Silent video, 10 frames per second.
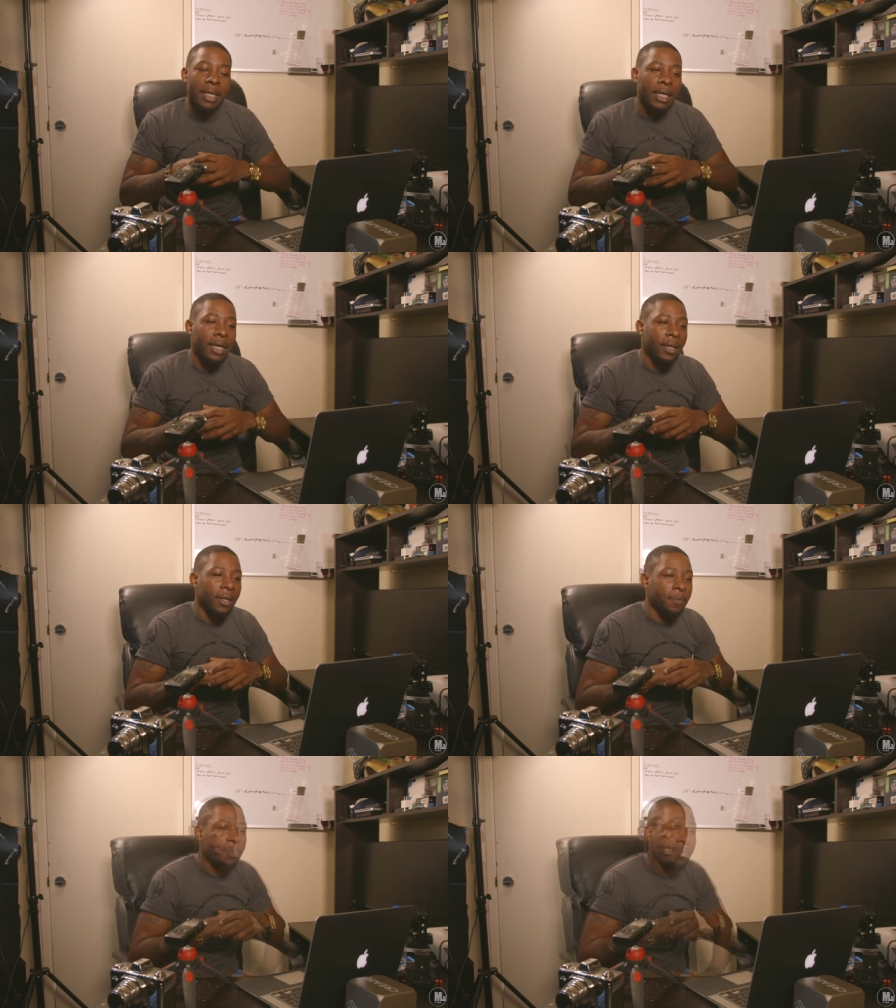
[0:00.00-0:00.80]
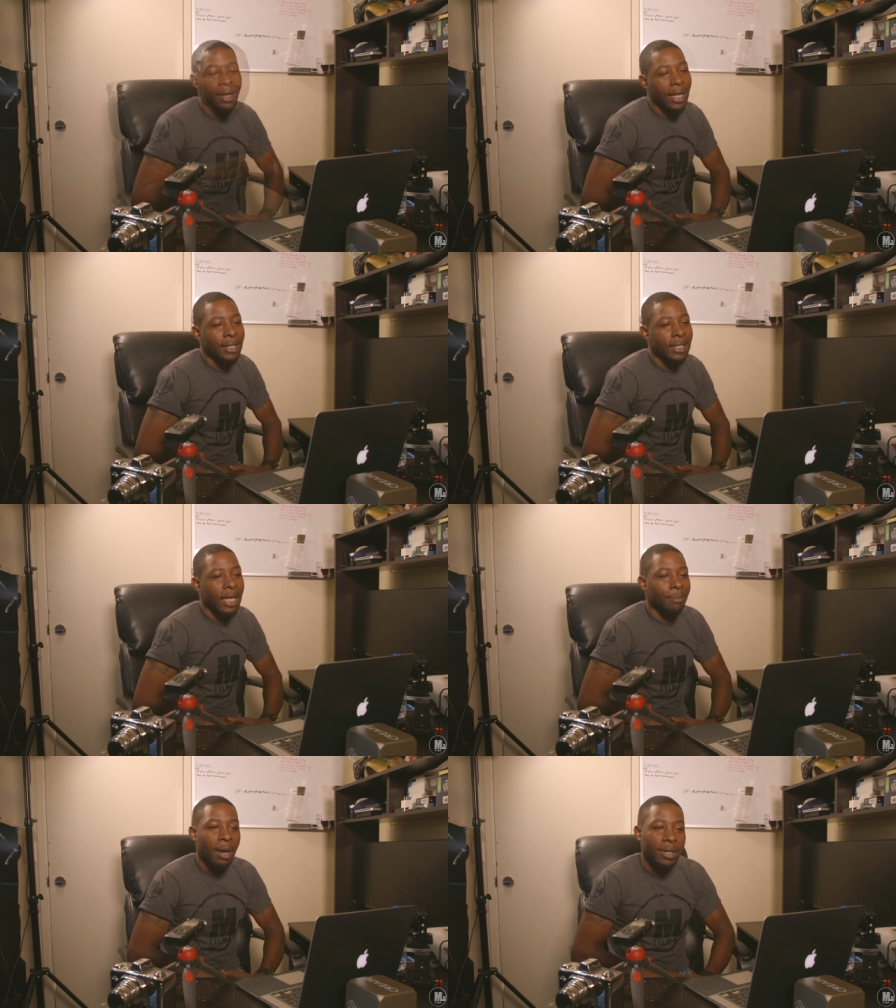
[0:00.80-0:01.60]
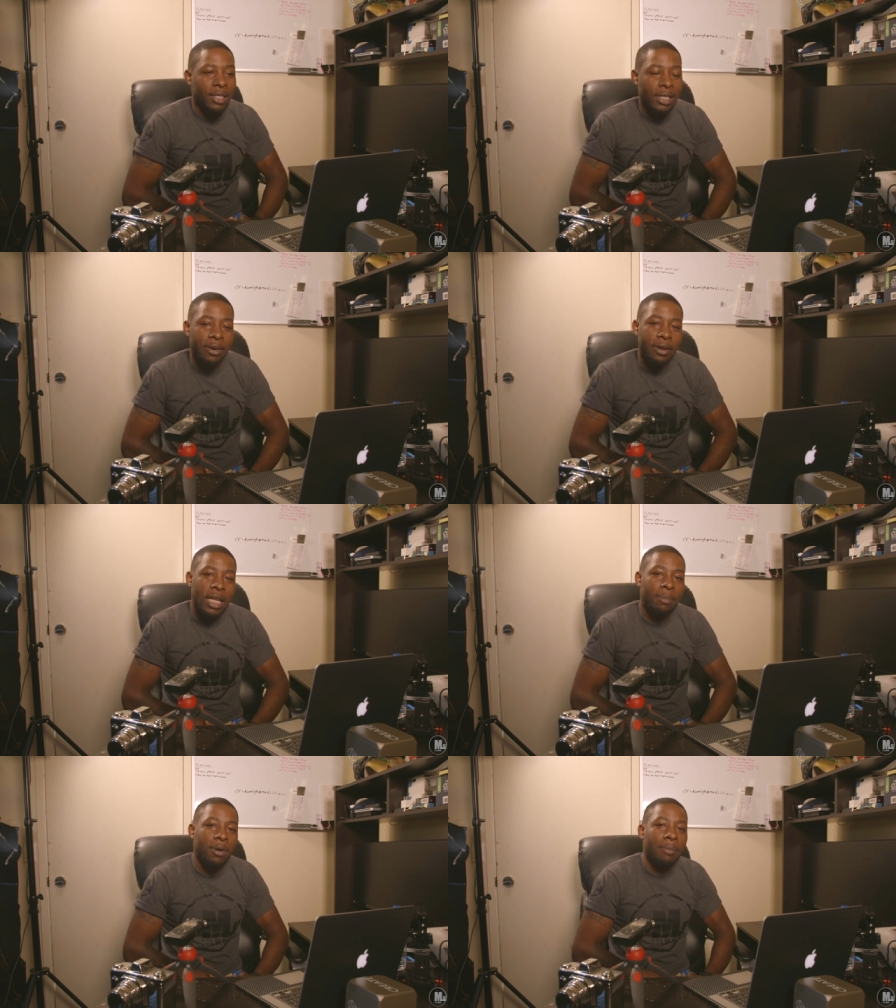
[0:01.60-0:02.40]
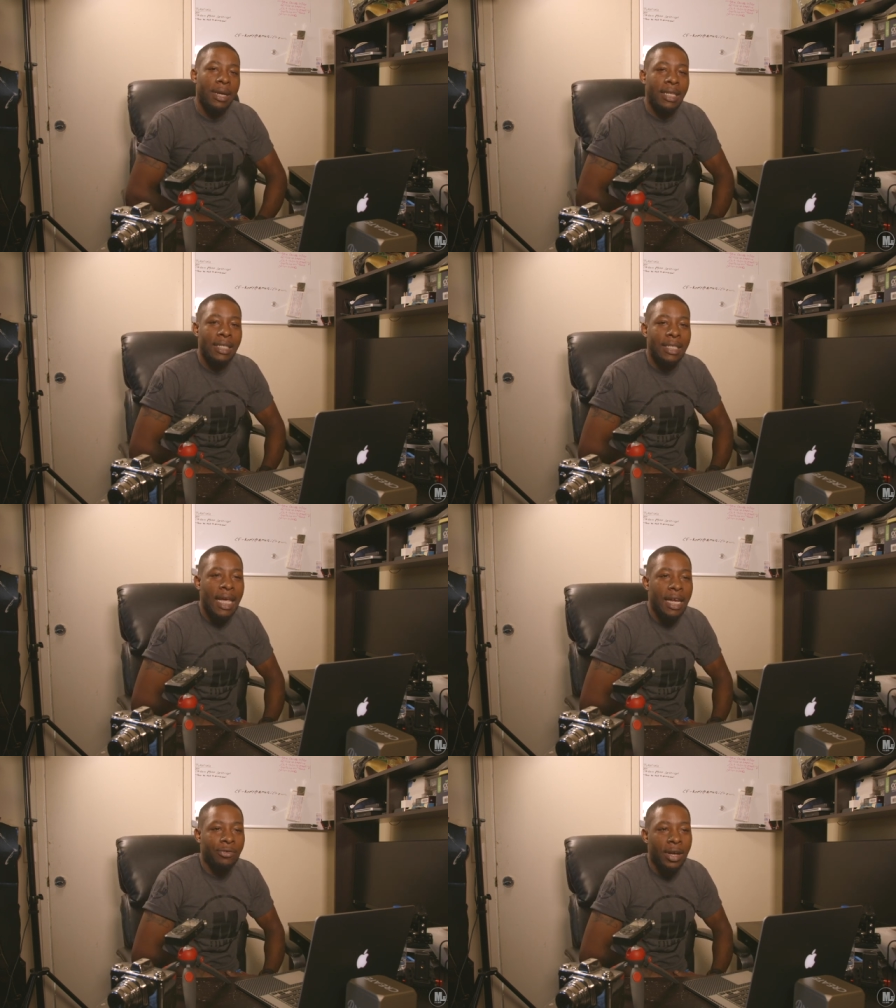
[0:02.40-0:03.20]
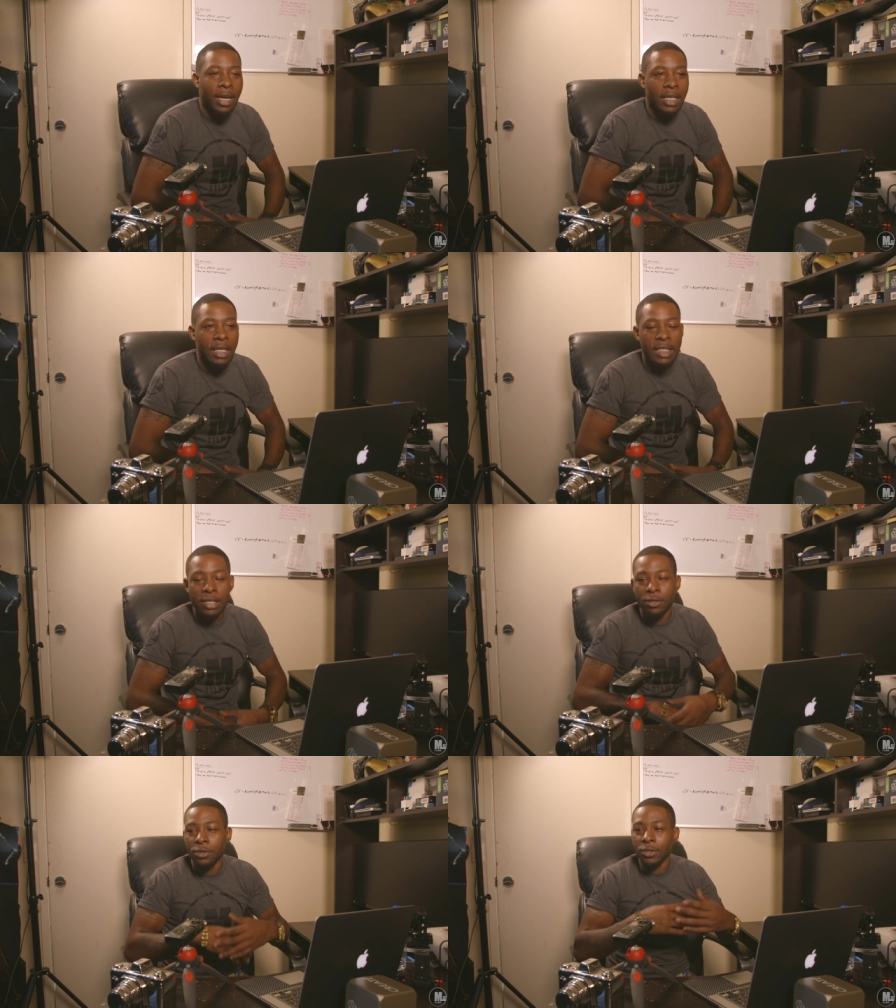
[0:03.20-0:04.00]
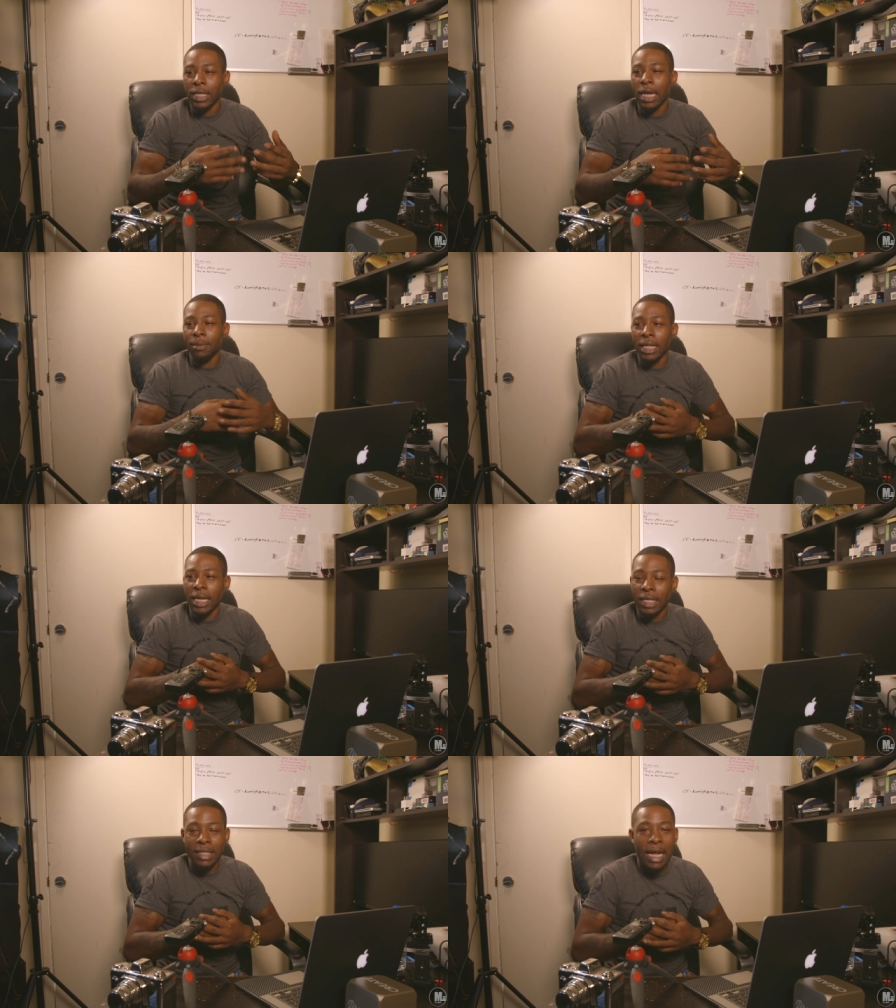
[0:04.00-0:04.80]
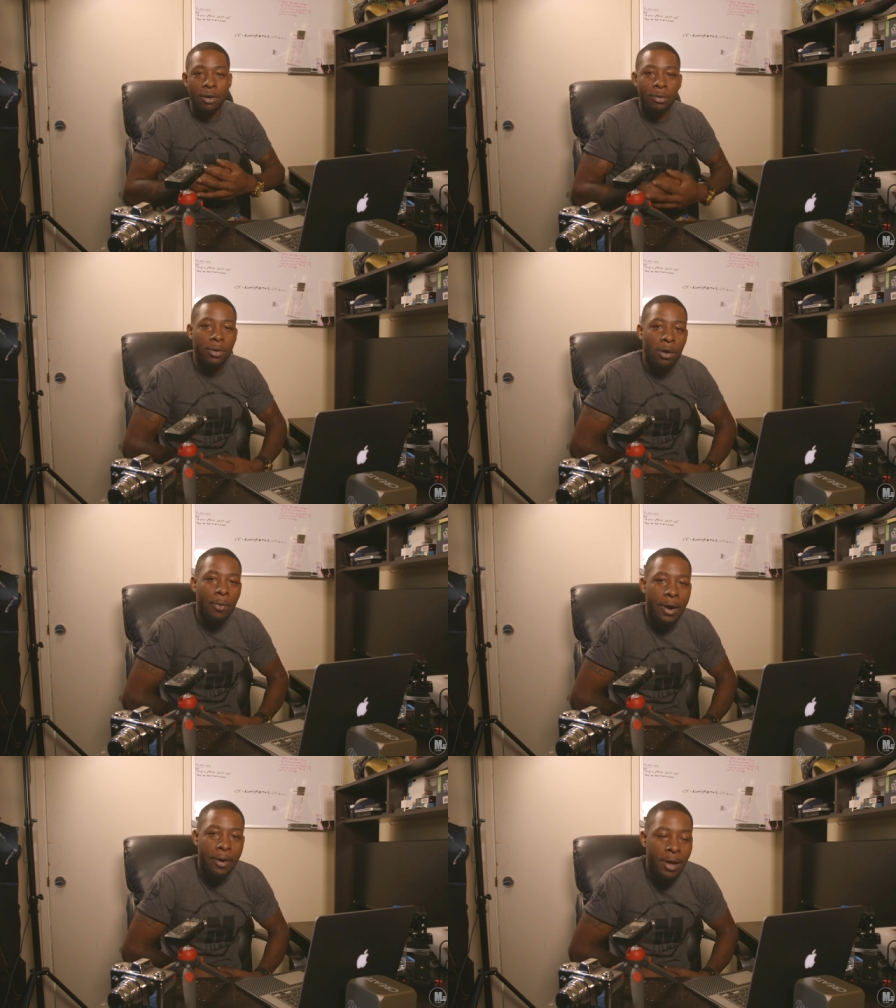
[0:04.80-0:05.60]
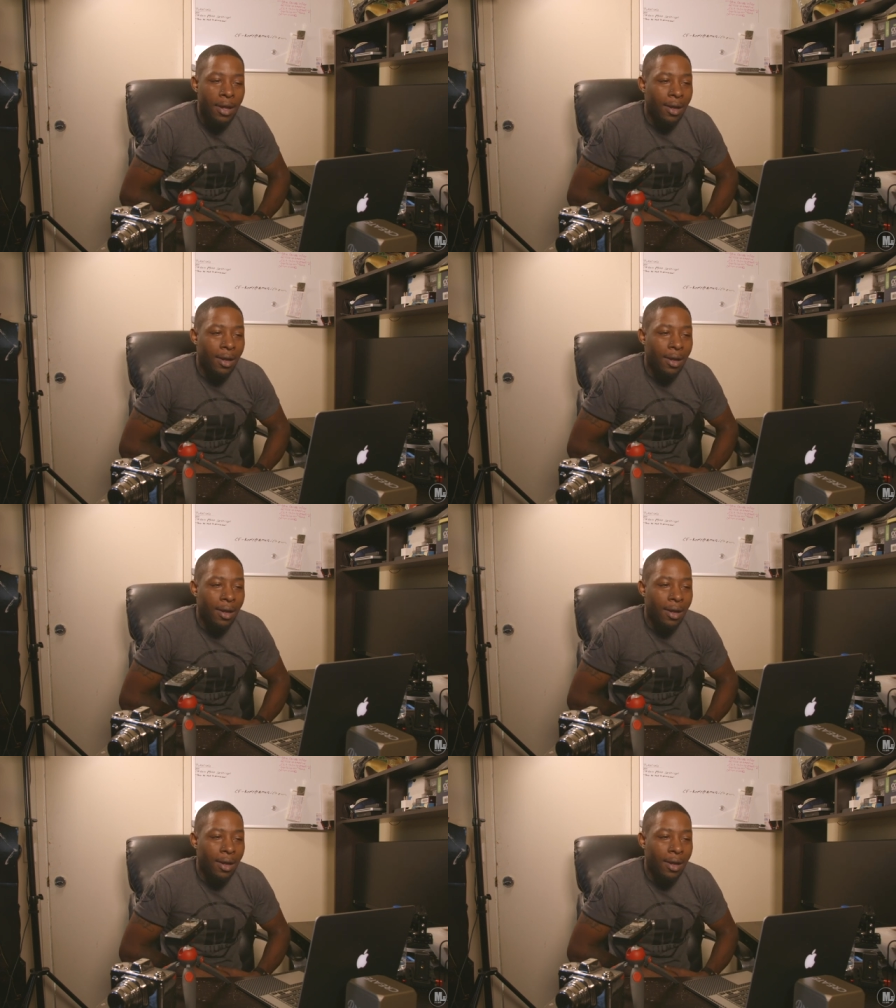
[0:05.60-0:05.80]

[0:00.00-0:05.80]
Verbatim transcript: But um, like I said, I'm not about to sit here and keep on being insane, trying to continue to do the same thing, and it's not going nowhere.